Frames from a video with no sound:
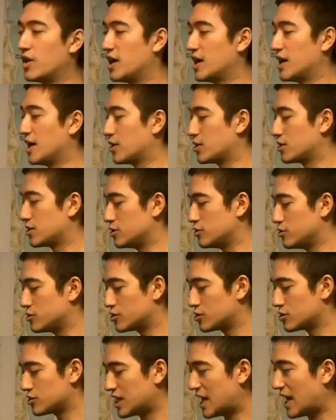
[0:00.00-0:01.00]
Other
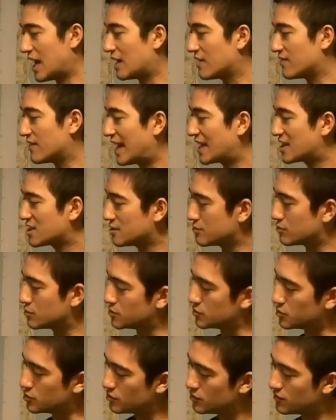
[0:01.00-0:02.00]
users have actually
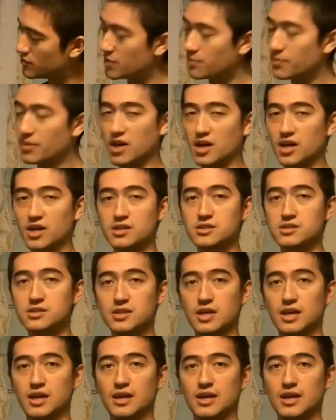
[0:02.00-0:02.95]
removed the bars,